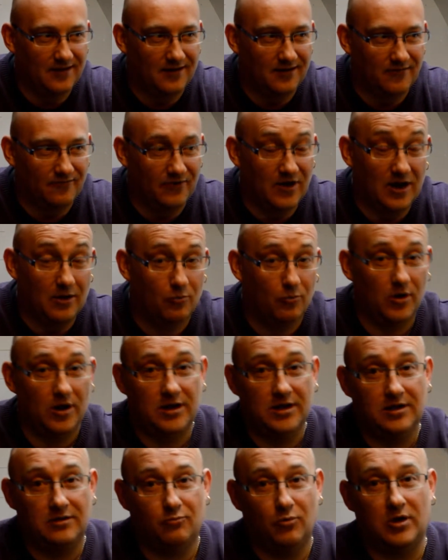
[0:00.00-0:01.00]
Right,
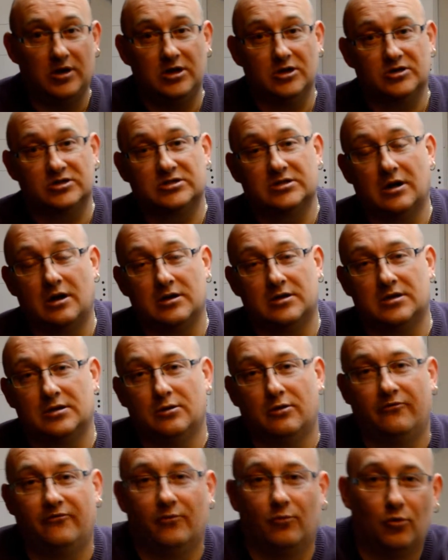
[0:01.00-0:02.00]
when you're starting
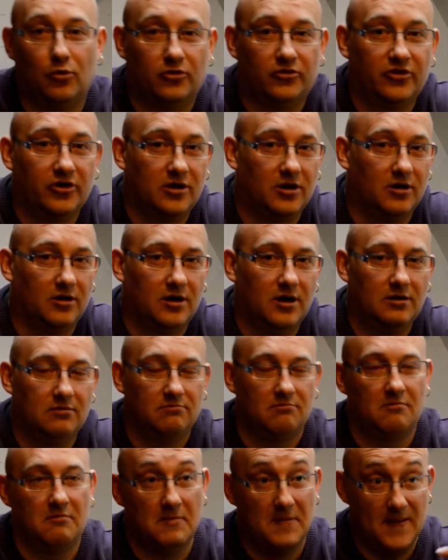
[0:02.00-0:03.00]
off in watercolour,
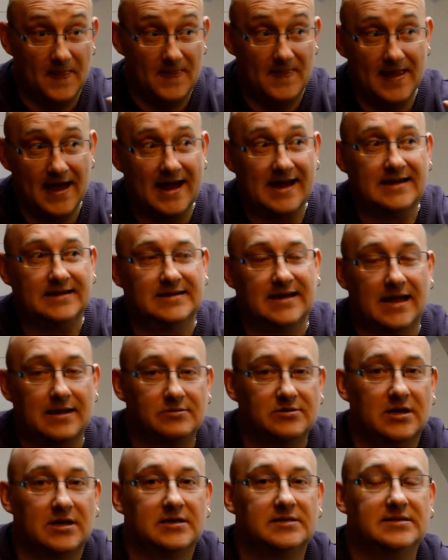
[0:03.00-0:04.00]
9
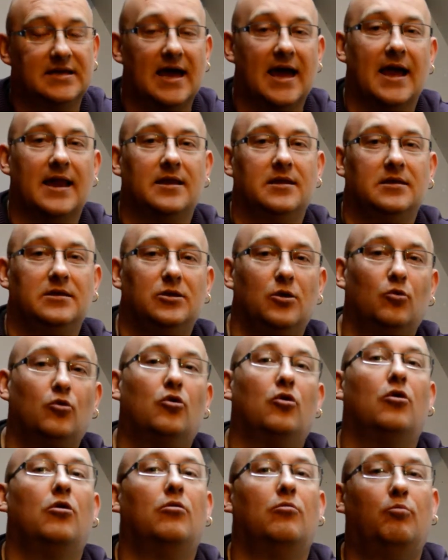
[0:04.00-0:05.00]
times out of 10 you'll
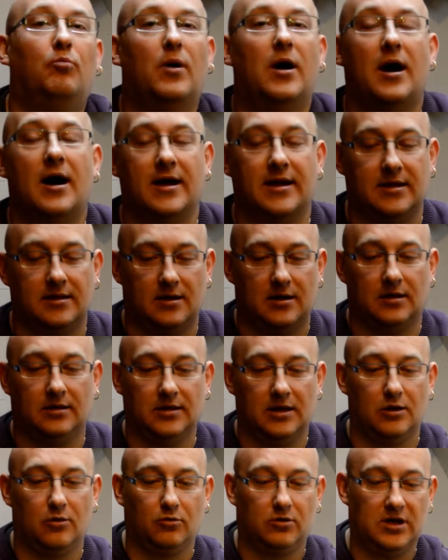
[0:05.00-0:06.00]
go and buy a
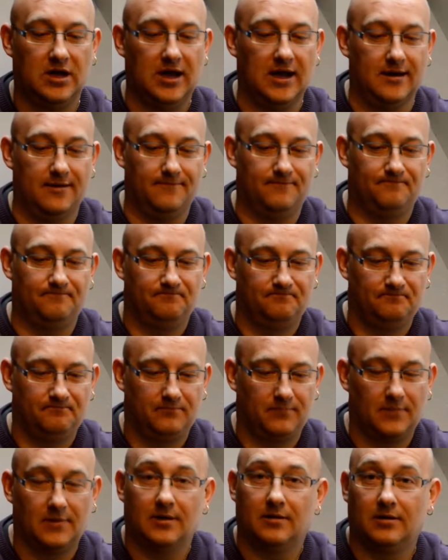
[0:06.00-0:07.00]
little kit.
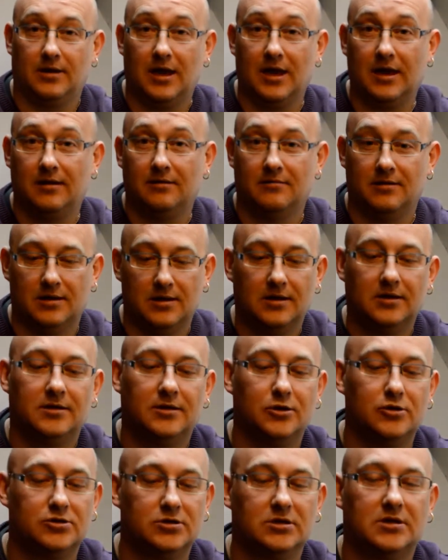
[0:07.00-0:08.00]
Okay,
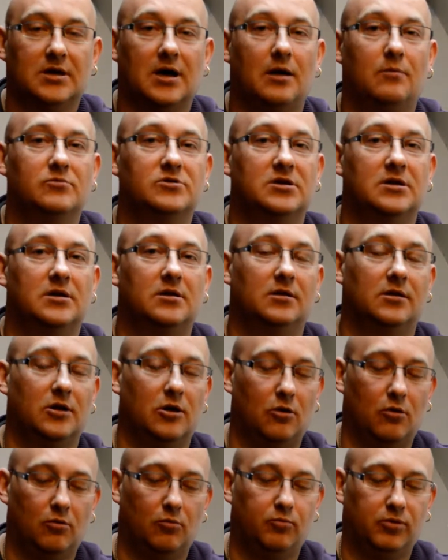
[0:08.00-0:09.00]
usually comes in a
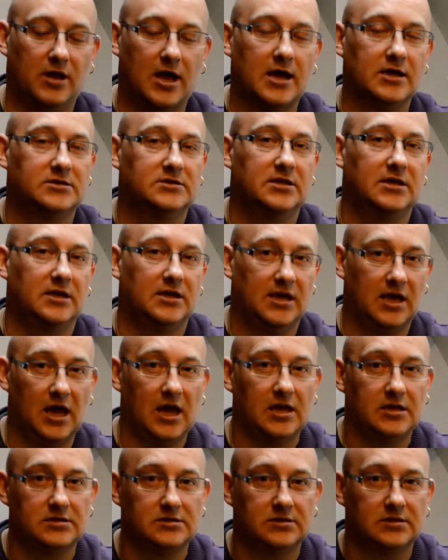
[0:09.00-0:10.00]
little plastic
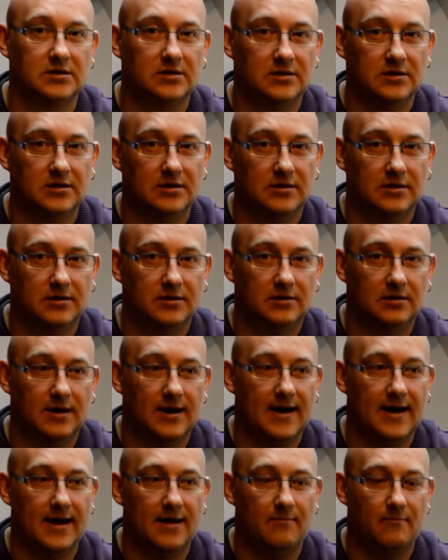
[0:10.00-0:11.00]
case,
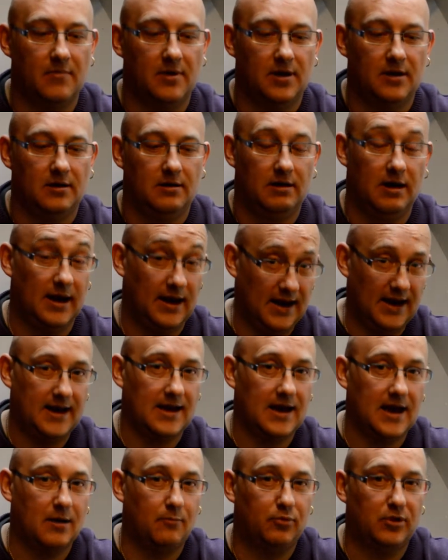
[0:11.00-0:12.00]
and in
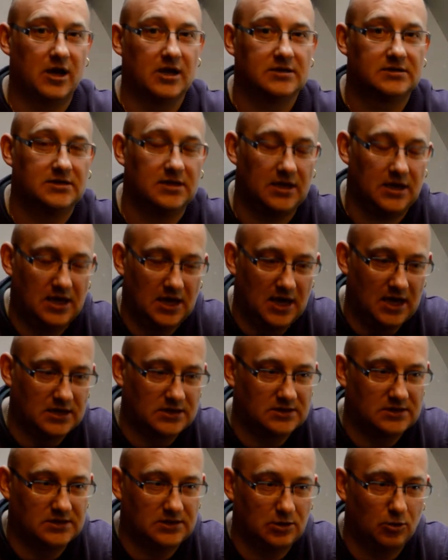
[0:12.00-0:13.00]
that plastic
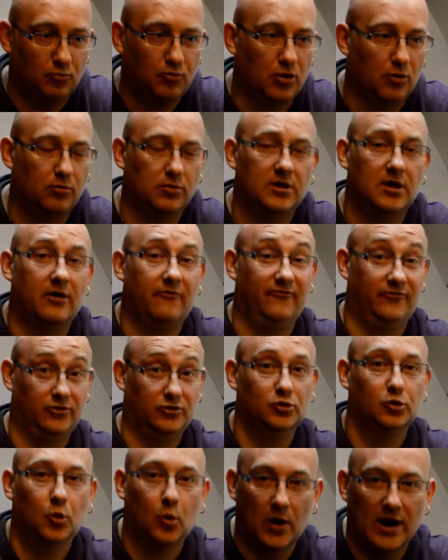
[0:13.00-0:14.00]
case you'll probably have
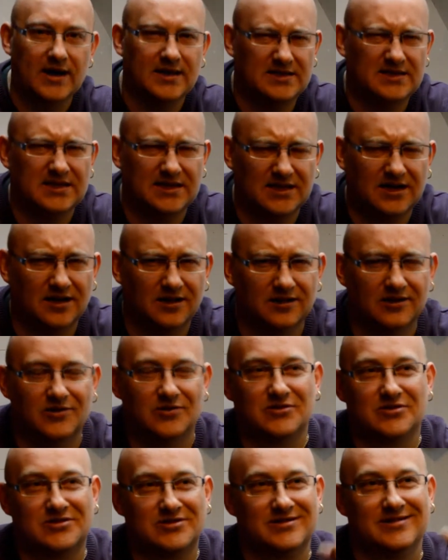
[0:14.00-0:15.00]
20
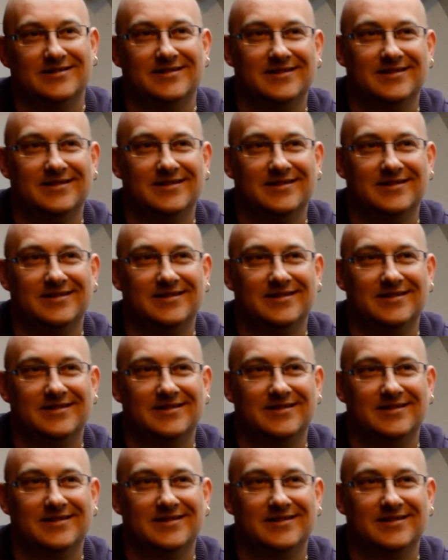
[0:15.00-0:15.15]
colours